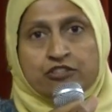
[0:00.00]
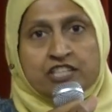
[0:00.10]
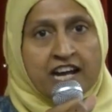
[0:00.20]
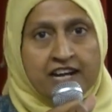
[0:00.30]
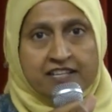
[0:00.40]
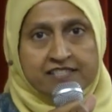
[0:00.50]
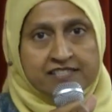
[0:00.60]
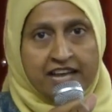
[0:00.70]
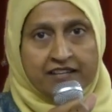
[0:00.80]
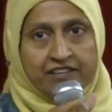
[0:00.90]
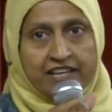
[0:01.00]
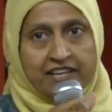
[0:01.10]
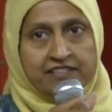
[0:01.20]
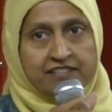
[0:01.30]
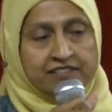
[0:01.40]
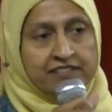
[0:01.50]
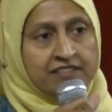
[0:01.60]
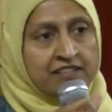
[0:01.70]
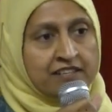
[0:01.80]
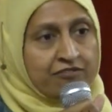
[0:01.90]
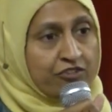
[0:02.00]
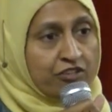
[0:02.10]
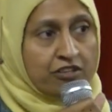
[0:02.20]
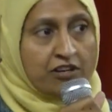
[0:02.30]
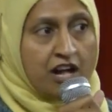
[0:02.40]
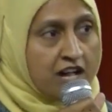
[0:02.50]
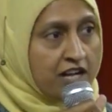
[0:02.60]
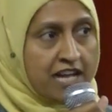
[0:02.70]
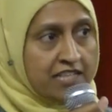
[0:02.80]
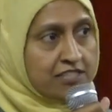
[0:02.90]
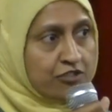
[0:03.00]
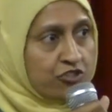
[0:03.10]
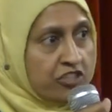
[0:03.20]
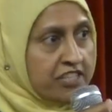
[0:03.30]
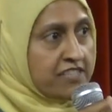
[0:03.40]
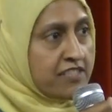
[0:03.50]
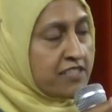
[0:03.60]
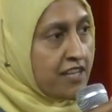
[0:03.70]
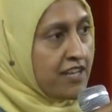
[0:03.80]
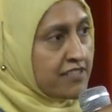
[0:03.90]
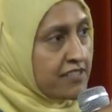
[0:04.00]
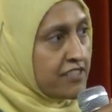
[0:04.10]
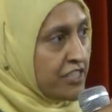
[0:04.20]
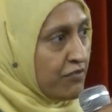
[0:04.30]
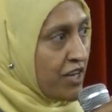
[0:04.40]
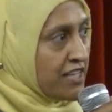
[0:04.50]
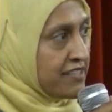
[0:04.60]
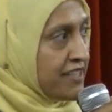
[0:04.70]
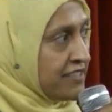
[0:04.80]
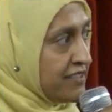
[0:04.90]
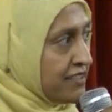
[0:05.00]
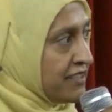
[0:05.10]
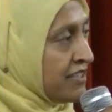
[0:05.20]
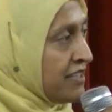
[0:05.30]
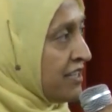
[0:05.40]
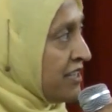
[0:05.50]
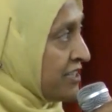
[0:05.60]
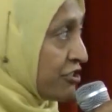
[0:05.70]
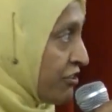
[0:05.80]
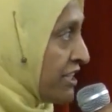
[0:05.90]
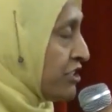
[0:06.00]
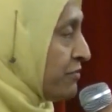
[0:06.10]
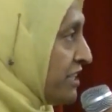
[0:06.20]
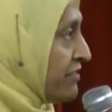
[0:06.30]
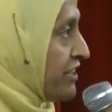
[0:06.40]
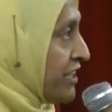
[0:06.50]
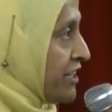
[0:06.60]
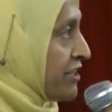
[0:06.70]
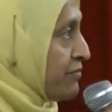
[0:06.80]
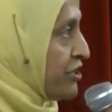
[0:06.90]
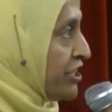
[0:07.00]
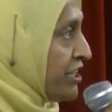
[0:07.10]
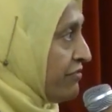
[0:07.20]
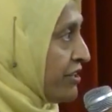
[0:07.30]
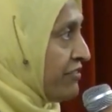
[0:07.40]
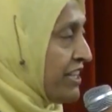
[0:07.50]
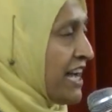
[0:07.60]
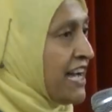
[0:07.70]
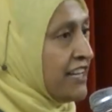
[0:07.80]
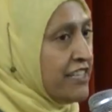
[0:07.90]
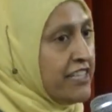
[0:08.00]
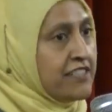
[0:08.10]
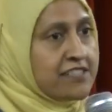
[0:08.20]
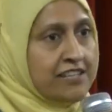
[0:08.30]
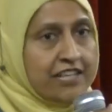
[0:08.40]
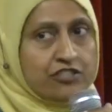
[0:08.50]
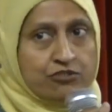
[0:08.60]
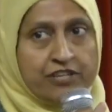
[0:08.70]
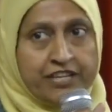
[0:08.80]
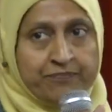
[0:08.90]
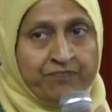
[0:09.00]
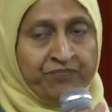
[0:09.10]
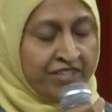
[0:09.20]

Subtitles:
tireless advocate and for all kinds of social justice causes she was, and it's great to be living in a community where we had leaders like Trudy